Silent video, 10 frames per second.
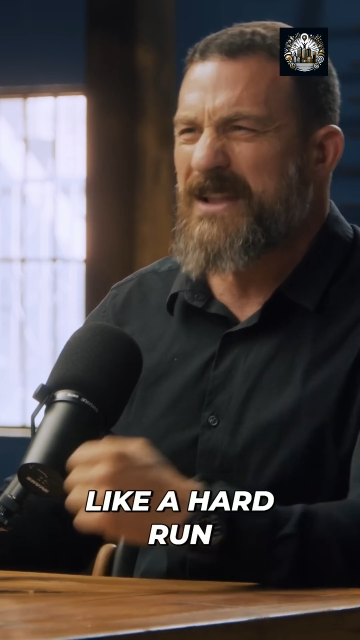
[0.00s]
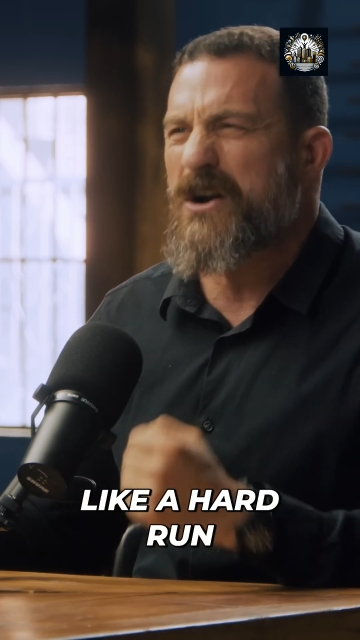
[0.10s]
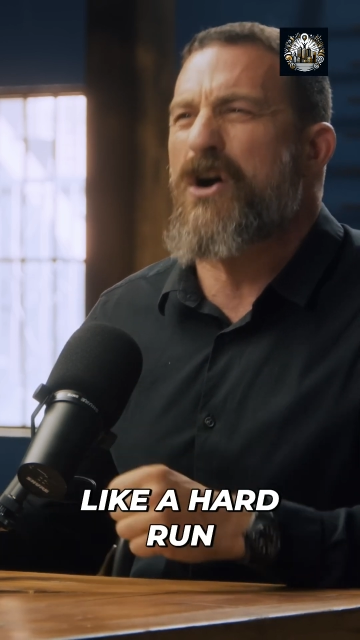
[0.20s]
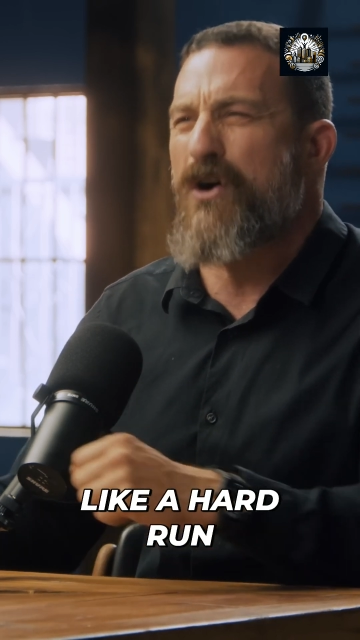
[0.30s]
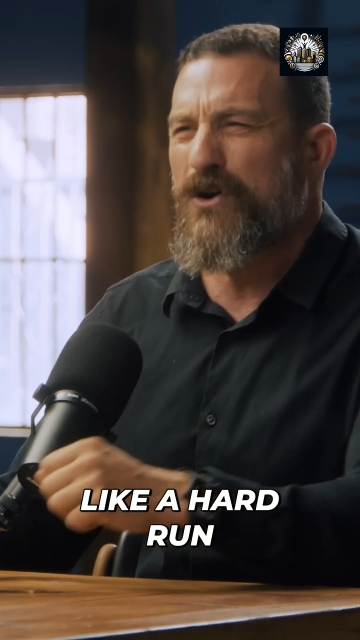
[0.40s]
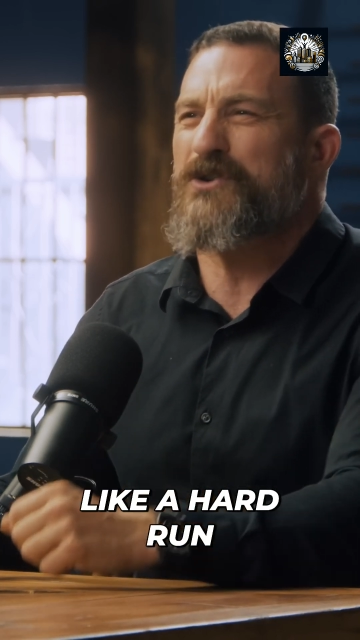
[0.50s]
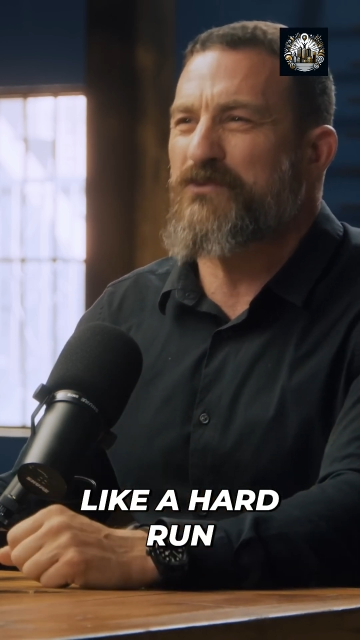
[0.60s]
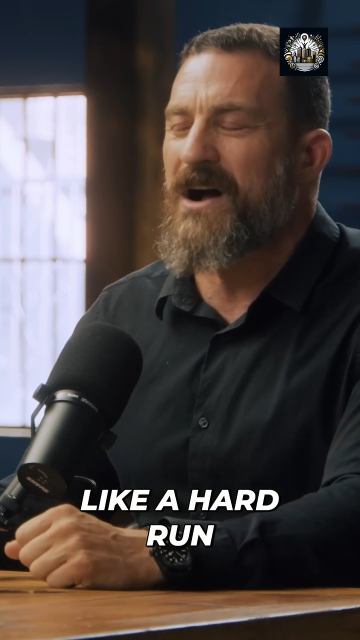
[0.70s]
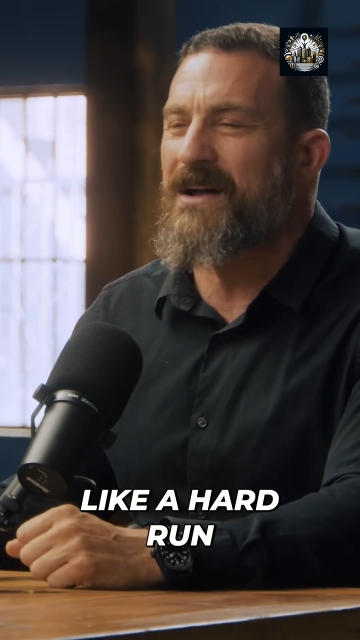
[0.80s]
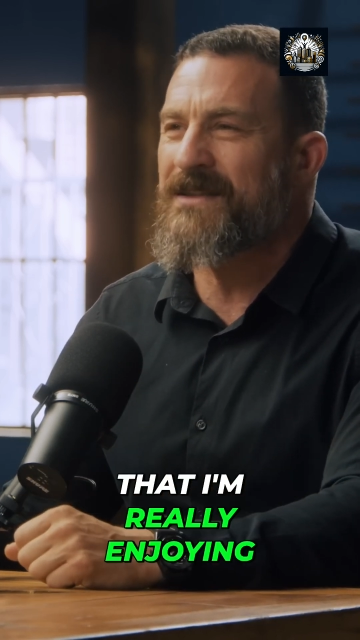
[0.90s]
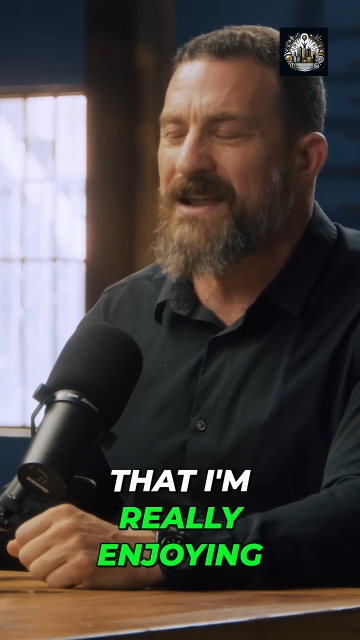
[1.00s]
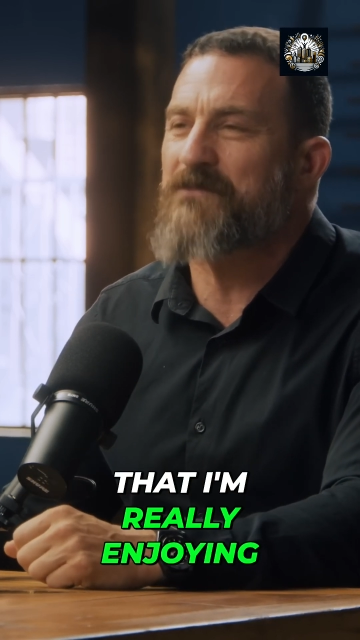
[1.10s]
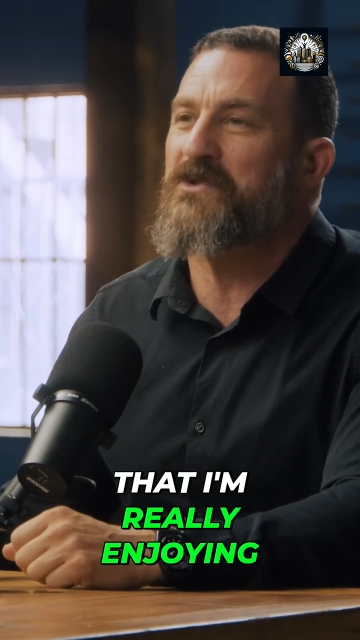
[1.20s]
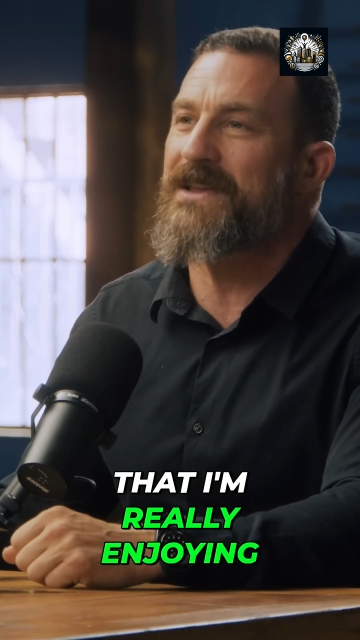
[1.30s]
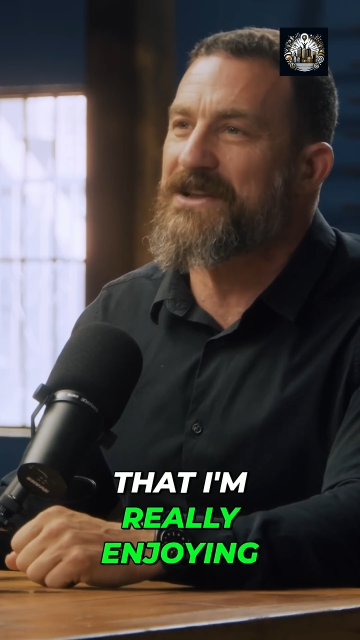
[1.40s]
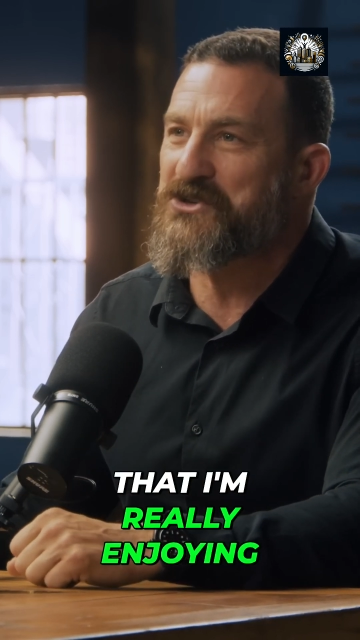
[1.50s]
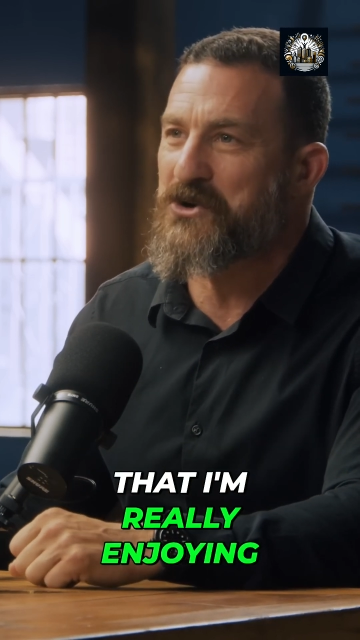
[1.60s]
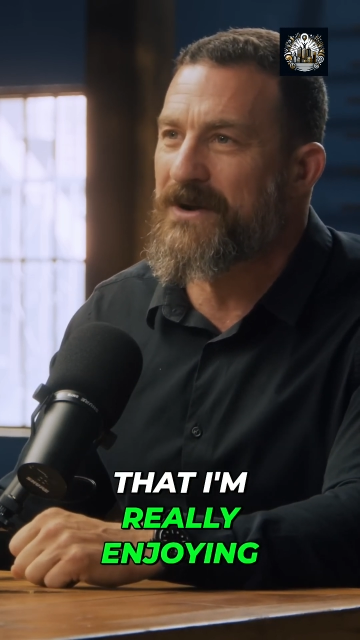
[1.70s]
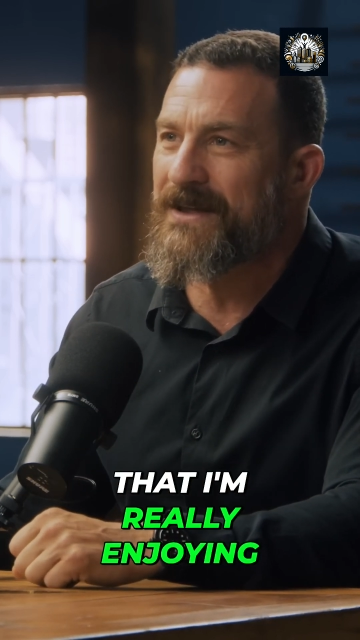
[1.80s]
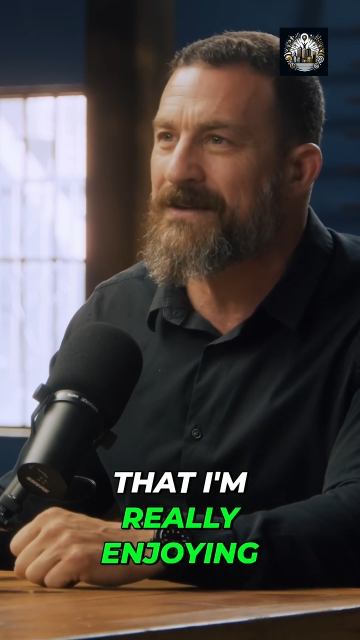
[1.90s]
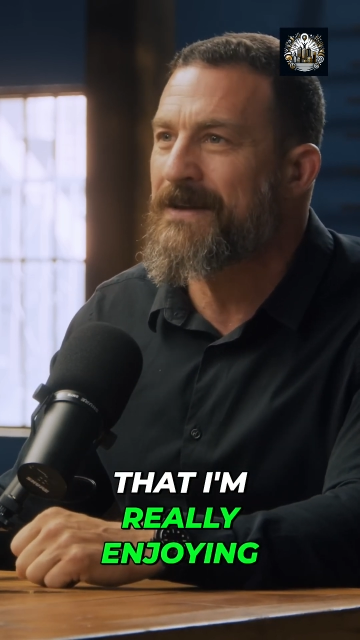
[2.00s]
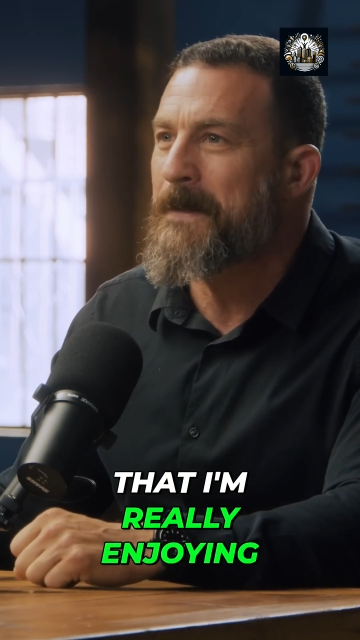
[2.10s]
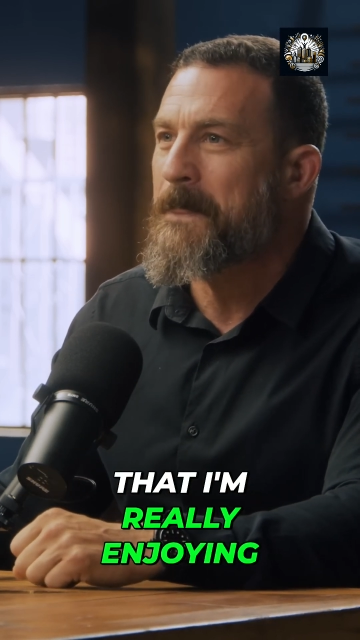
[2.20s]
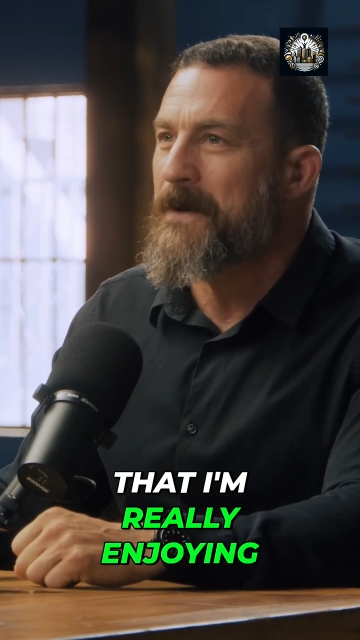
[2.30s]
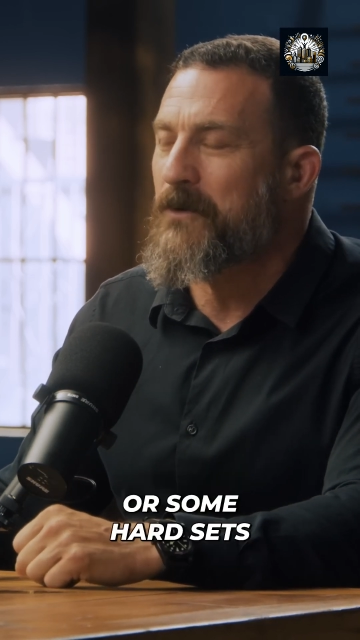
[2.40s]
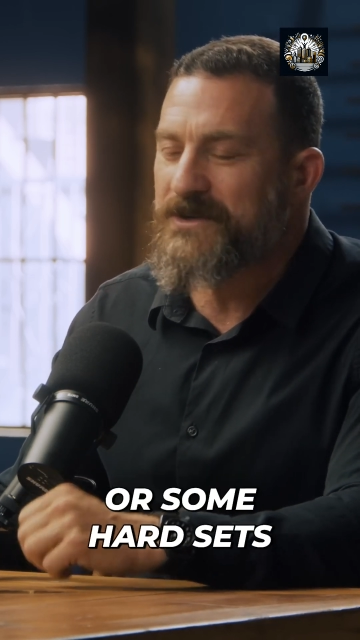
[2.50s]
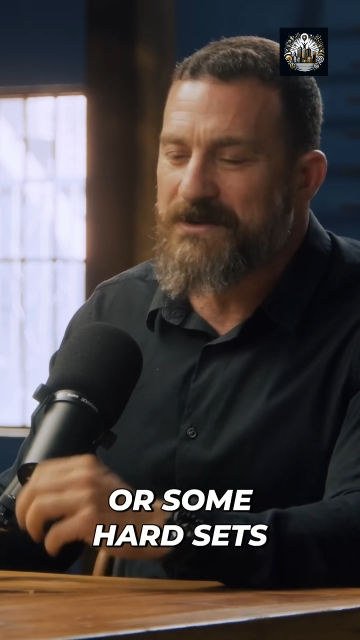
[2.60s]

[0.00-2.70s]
like a hard run that I'm really enjoying, or some